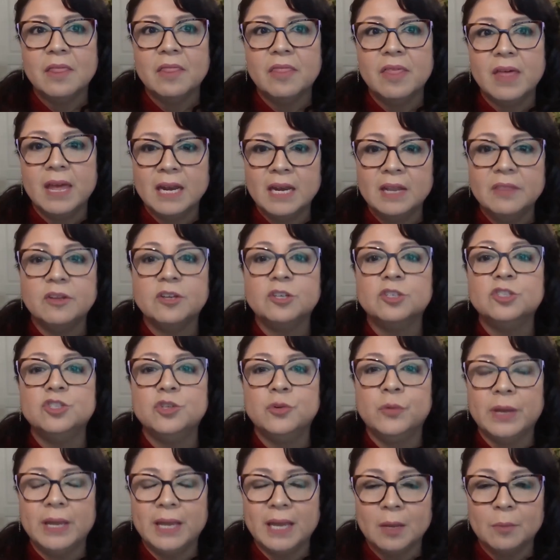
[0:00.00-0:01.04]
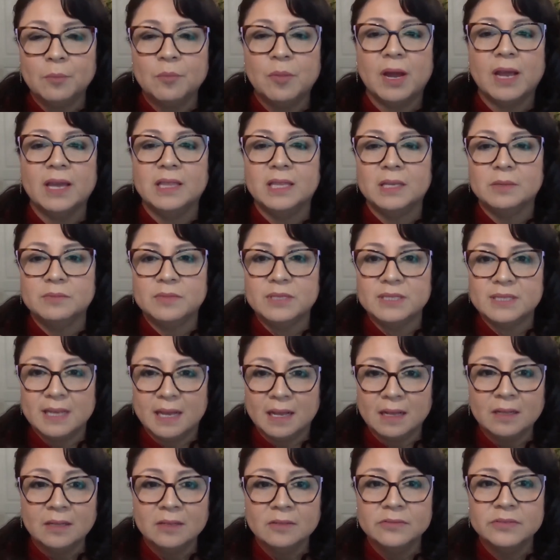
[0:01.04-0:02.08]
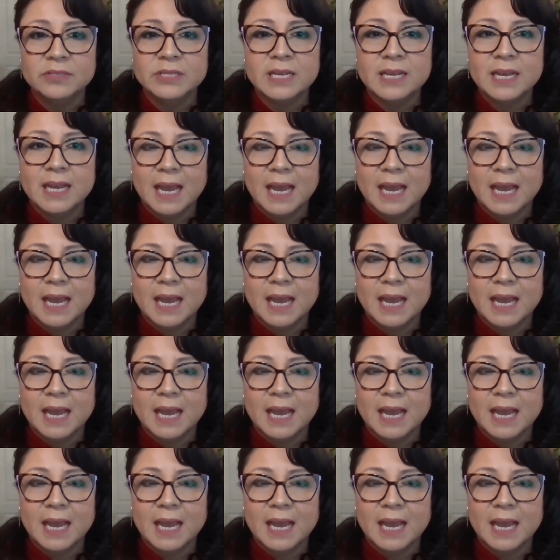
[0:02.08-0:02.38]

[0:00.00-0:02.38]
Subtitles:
then they're doing it by themselves,